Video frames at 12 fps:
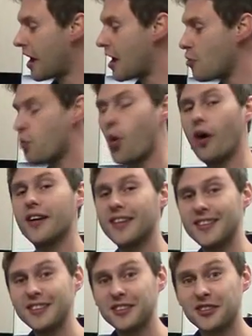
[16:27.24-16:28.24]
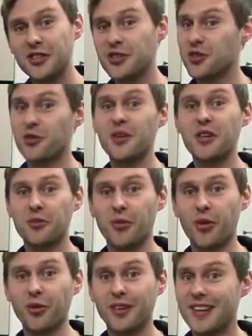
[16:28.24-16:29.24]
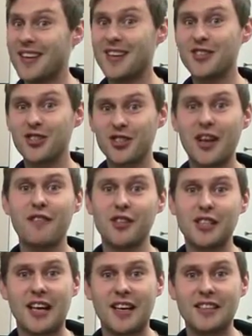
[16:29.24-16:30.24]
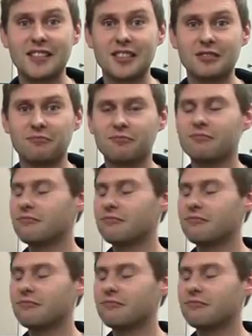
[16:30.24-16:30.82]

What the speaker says: A wine that's drinkable in 7 days.